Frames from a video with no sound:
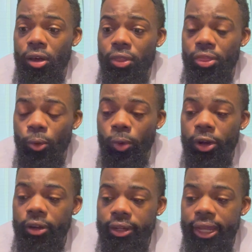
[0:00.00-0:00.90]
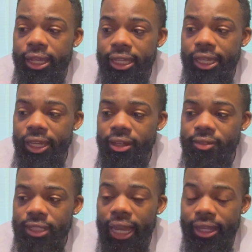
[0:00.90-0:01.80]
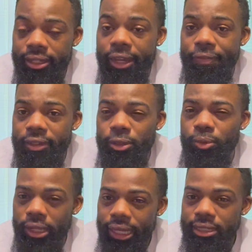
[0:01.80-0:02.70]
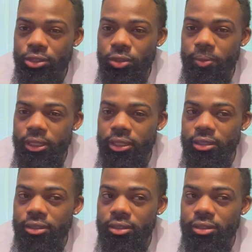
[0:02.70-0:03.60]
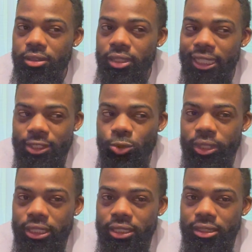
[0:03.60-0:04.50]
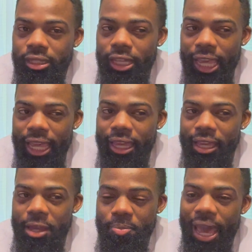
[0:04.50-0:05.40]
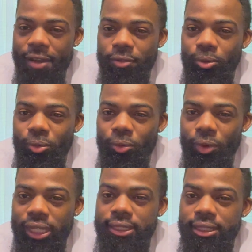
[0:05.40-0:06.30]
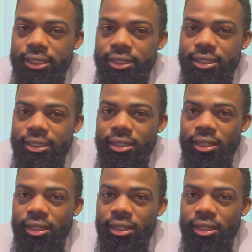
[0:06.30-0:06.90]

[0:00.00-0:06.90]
the word that he gives, I can definitely relate to it because it's really impactful in a sense.